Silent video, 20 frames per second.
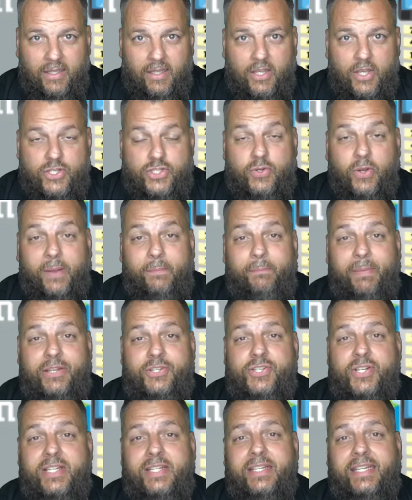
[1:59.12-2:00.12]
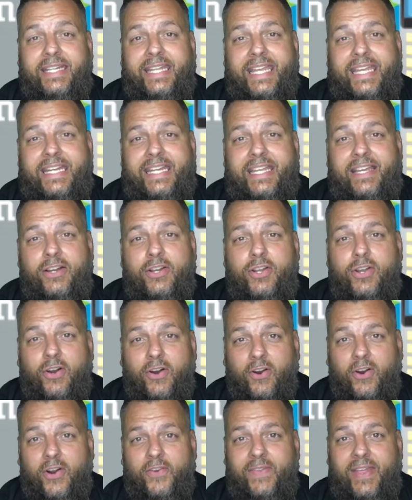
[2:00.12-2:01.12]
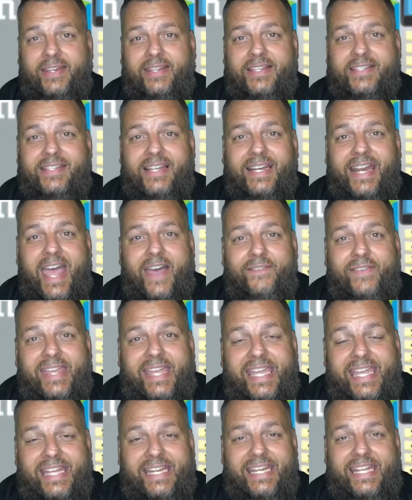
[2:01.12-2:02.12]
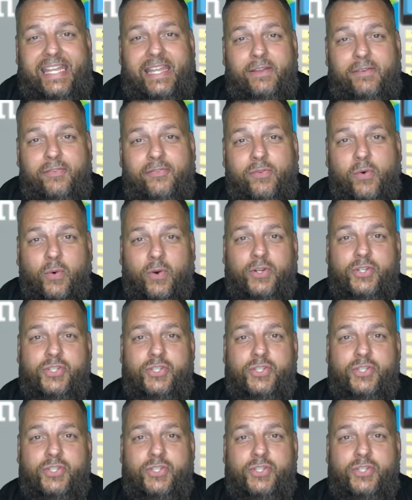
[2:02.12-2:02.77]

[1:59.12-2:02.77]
So I mentioned getting a card that does not have any foreign